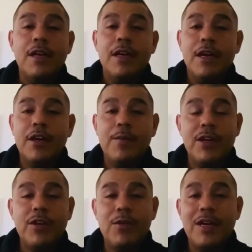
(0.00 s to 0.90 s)
here to bring
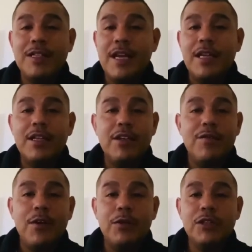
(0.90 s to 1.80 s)
you a daily
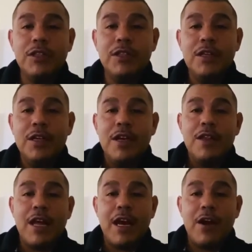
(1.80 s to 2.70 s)
devotion
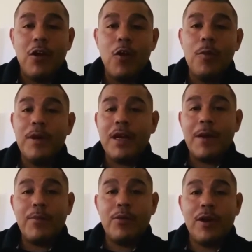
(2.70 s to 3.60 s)
that I hope and I
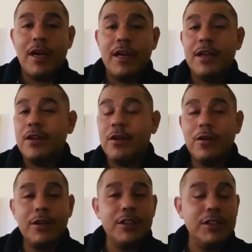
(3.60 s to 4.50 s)
pray
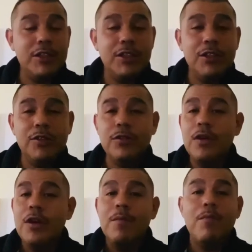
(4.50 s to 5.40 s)
encourages you,
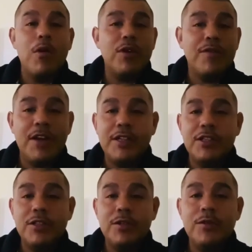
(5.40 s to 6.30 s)
motivates
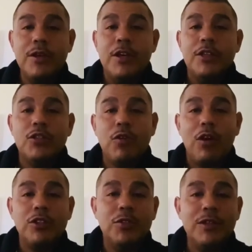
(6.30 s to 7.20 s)
you,
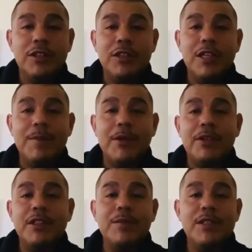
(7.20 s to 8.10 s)
draws you into deeper
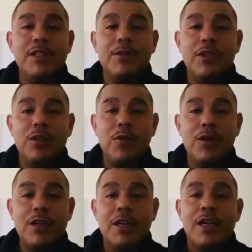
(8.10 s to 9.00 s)
intimacy with the
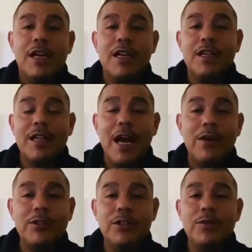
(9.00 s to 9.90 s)
Lord, and
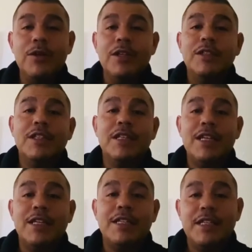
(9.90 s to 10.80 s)
allows you to
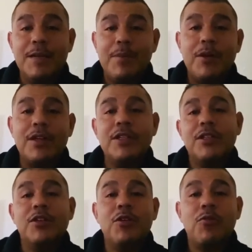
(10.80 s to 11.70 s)
get deeper into
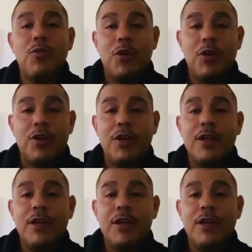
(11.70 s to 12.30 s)
your word.